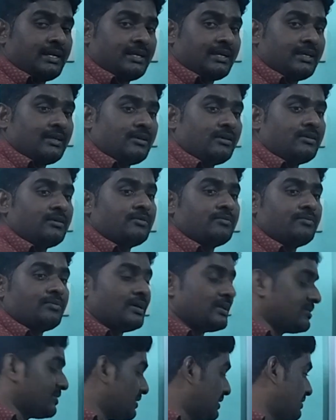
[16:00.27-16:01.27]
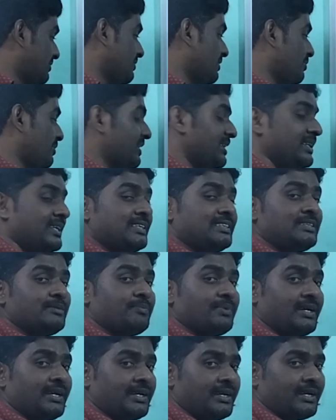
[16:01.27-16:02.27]
90% will be
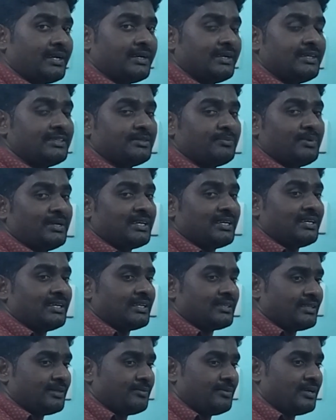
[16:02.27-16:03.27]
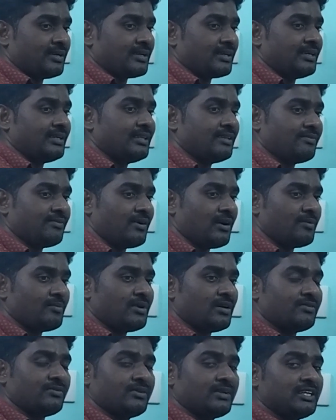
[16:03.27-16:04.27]
dissipated. Dissipated nothing but in the
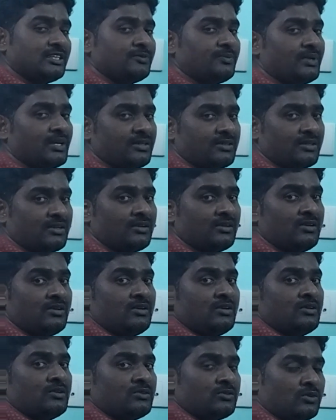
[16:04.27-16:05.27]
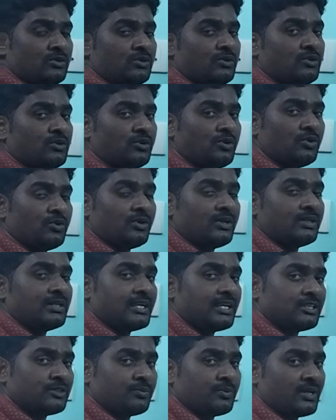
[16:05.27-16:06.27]
form of respiration. So
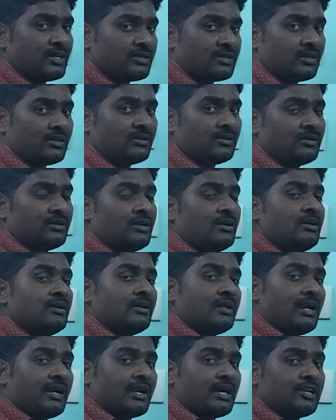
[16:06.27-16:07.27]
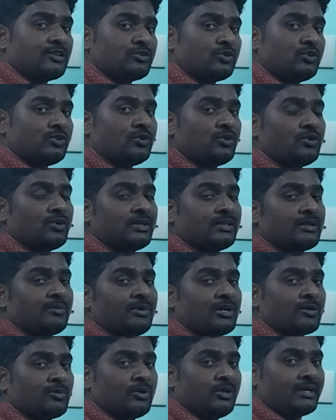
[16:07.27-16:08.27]
during the respiration and also
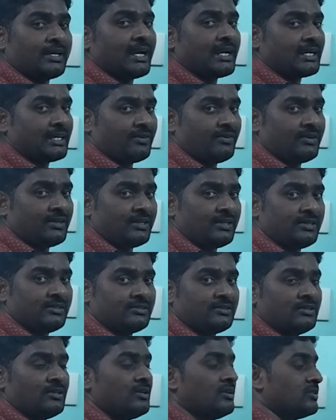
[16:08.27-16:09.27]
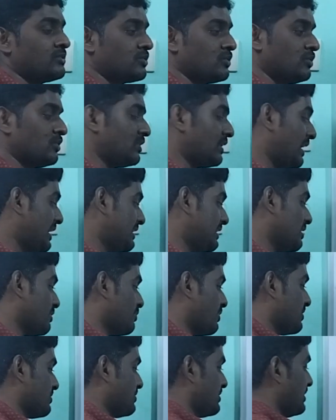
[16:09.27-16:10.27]
during the metabolic activities, so
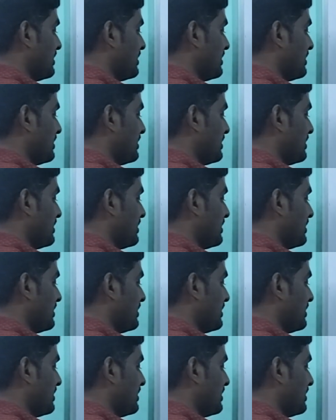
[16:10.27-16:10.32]
90%